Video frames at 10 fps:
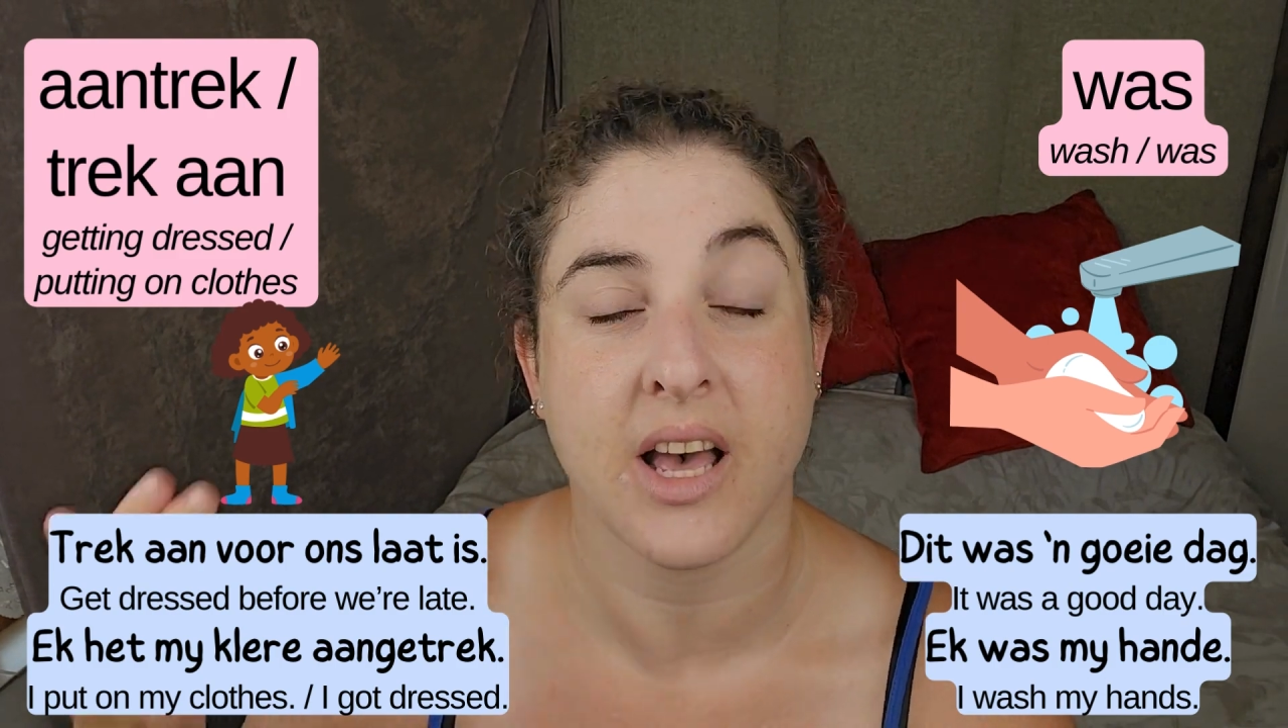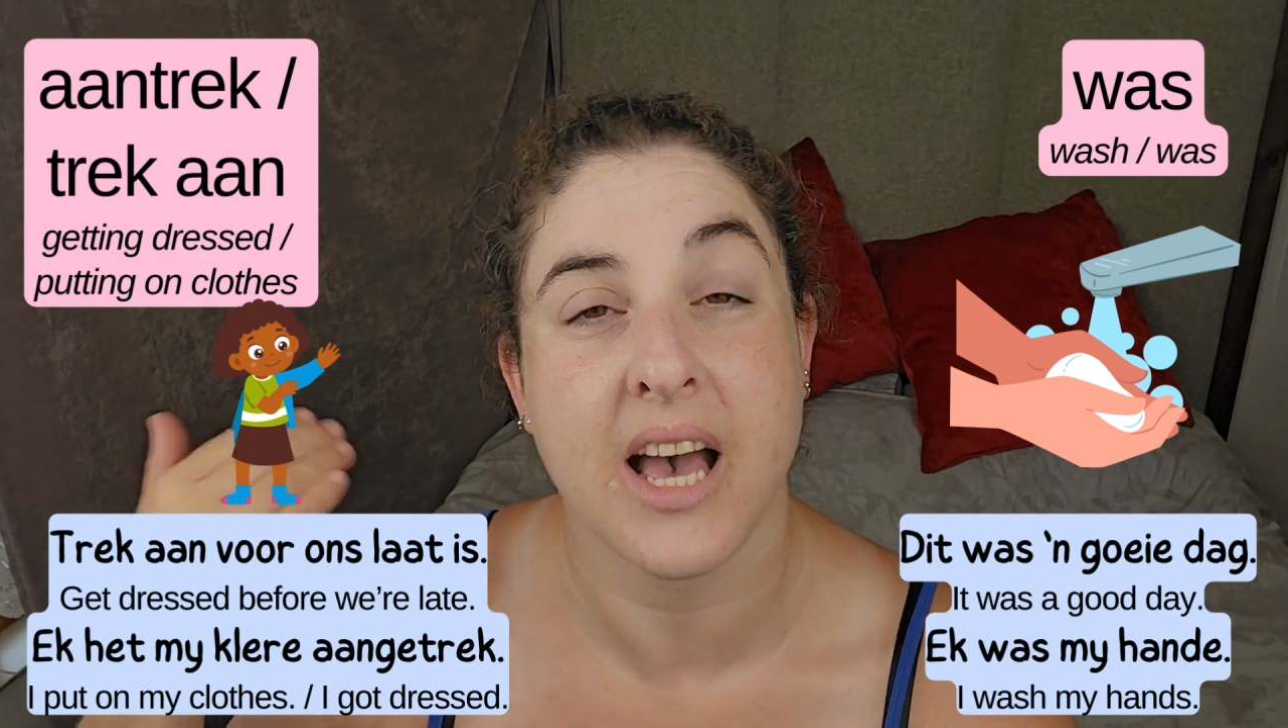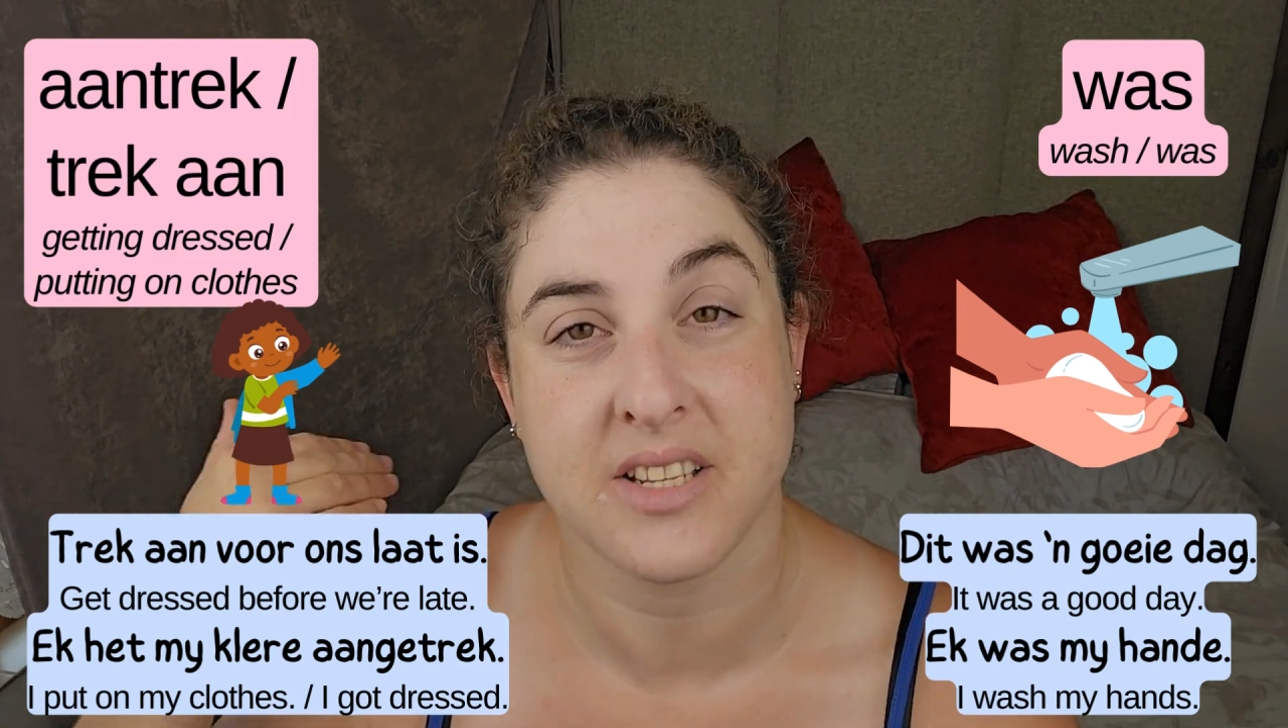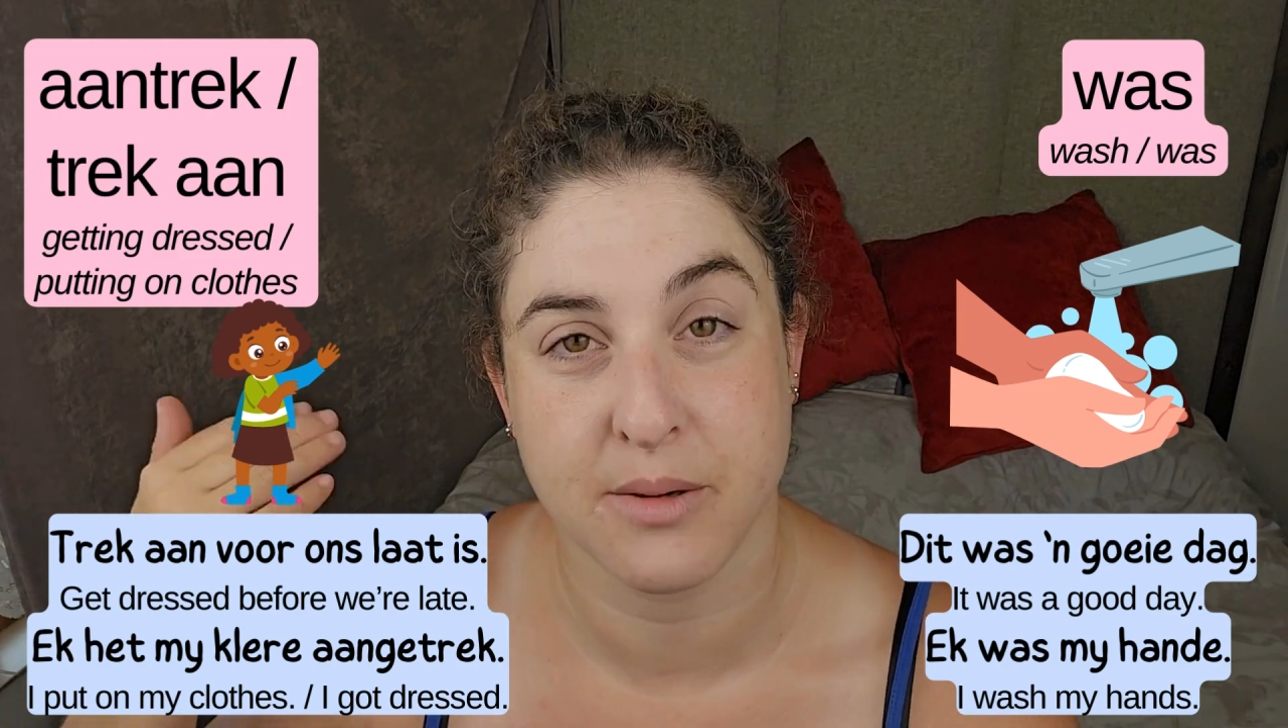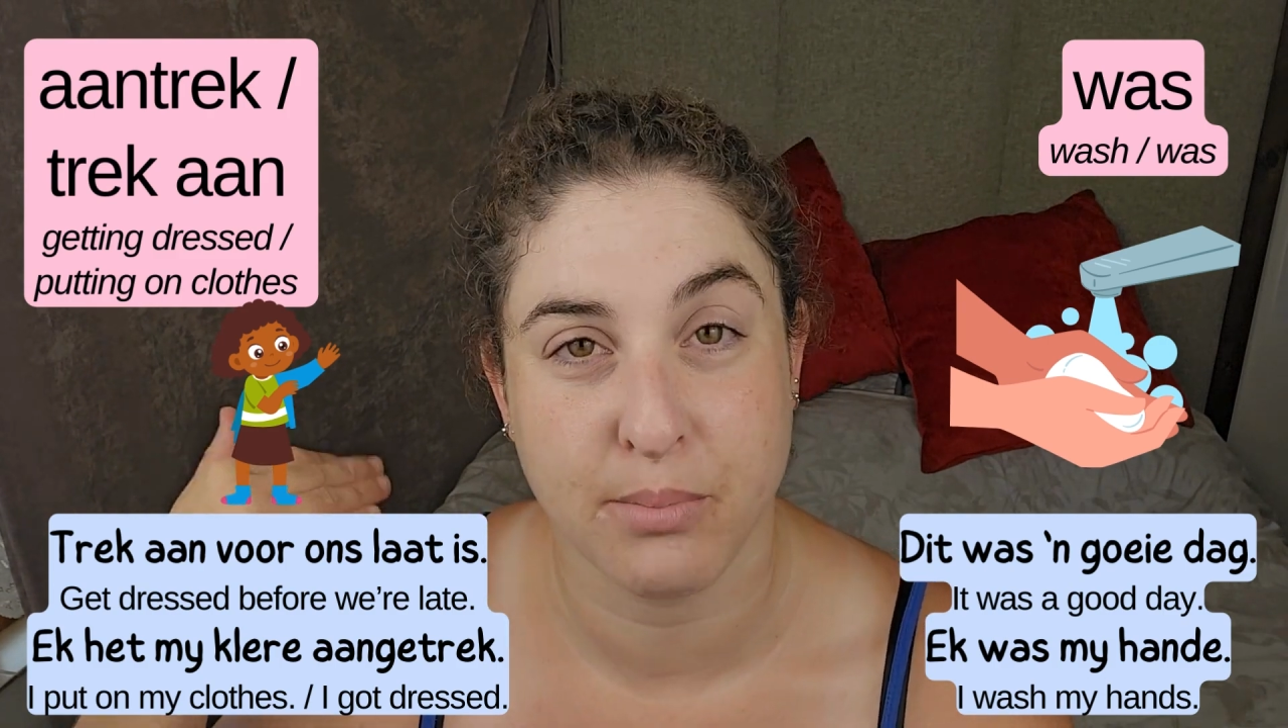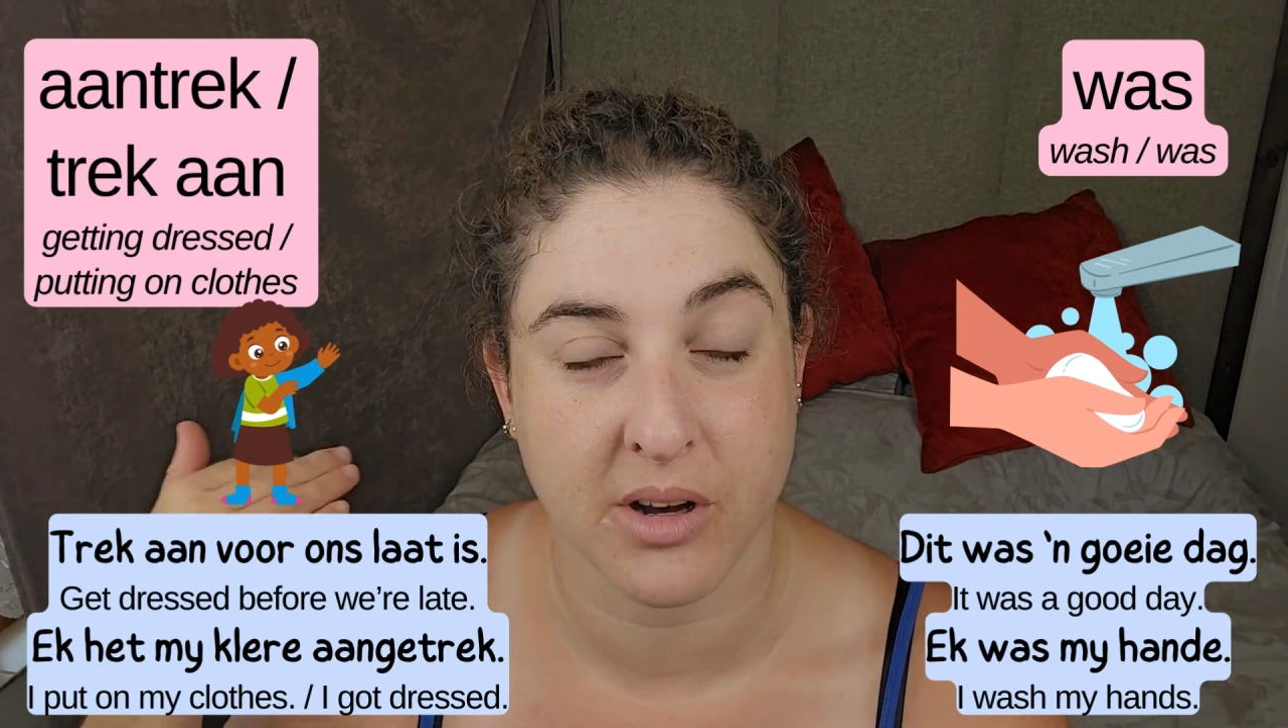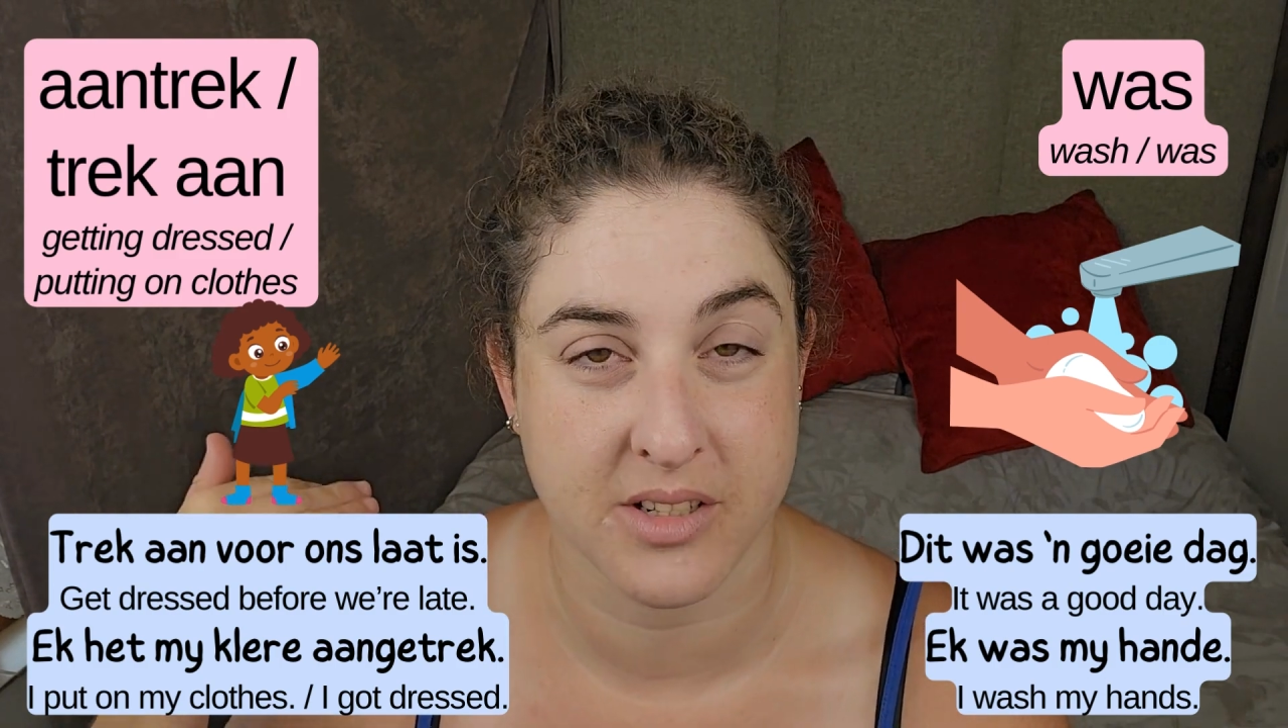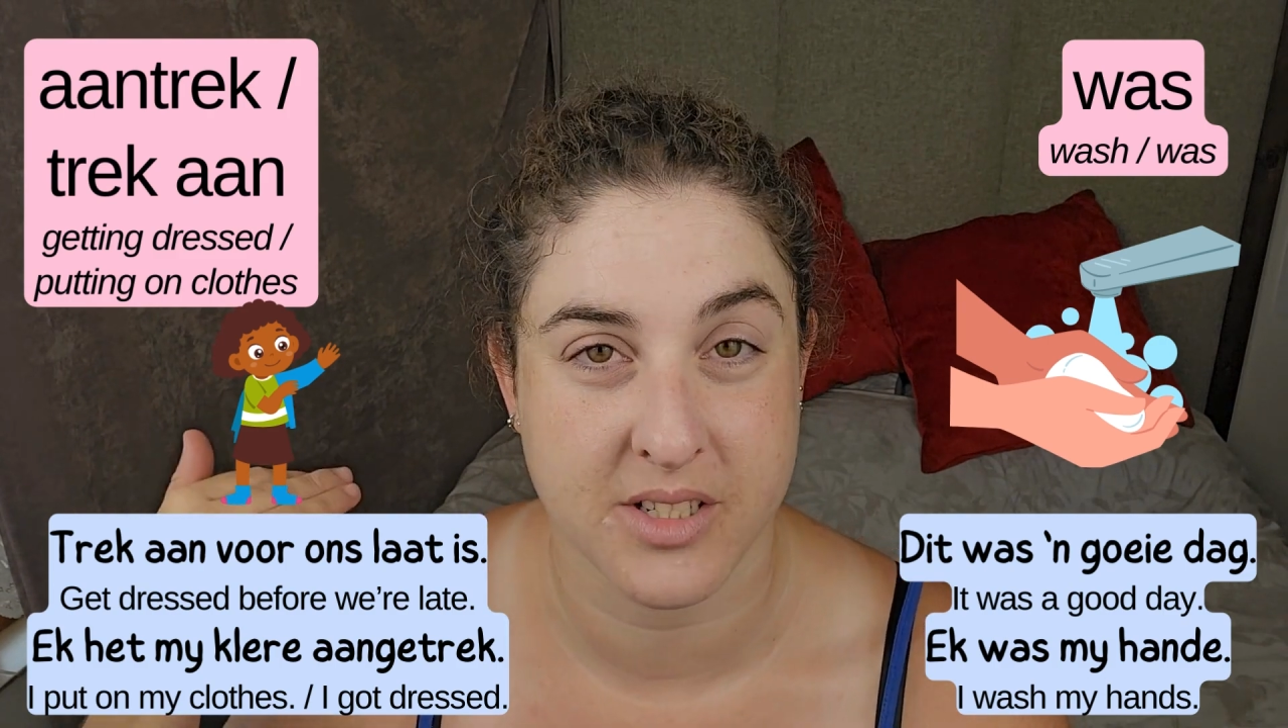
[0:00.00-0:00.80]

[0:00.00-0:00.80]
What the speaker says: as in past